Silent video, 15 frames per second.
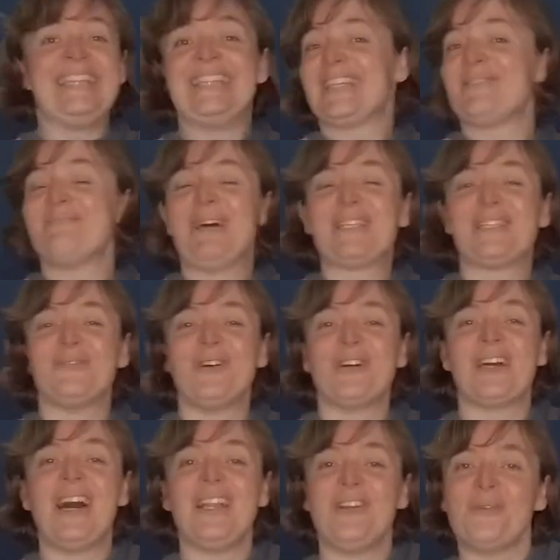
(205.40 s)
It doesn't matter what
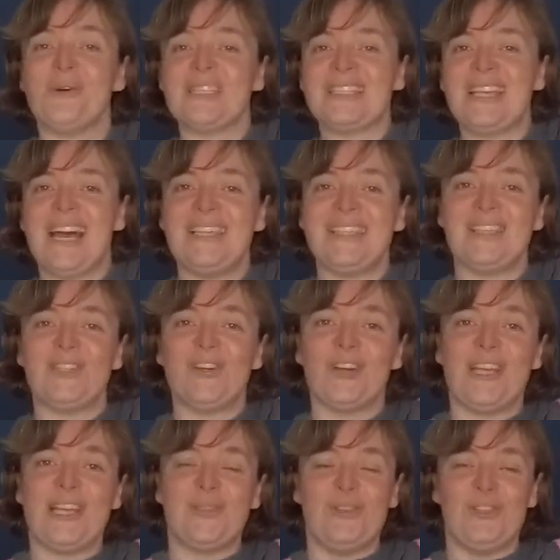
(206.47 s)
colour, what size the
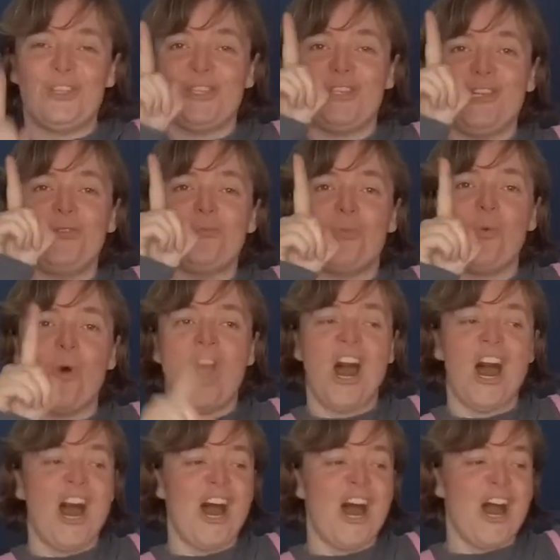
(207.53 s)
sock is, you just need
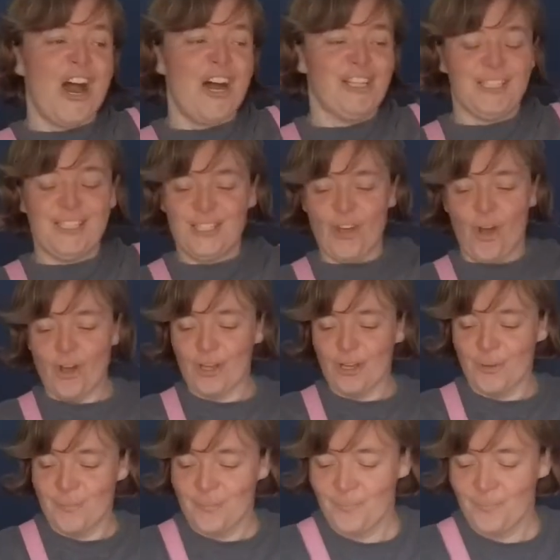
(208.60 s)
one sock.